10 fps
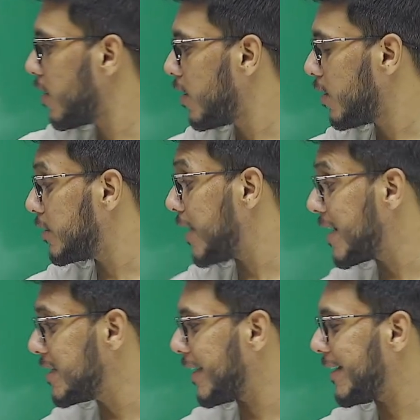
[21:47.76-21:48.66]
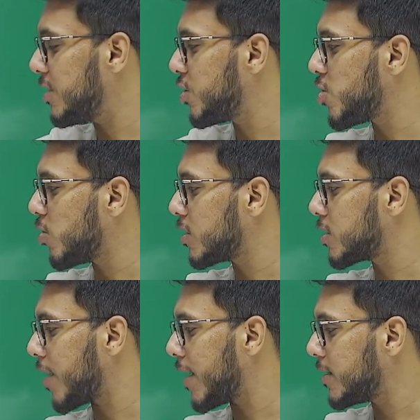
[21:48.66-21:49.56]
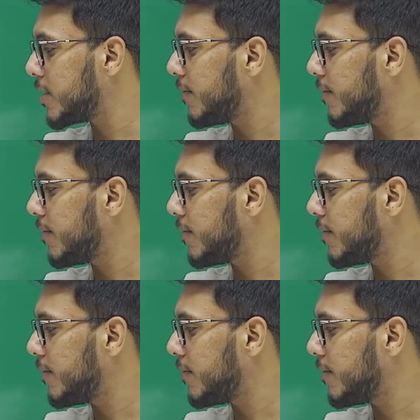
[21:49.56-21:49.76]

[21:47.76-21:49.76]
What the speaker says: There is Incheon Strategy.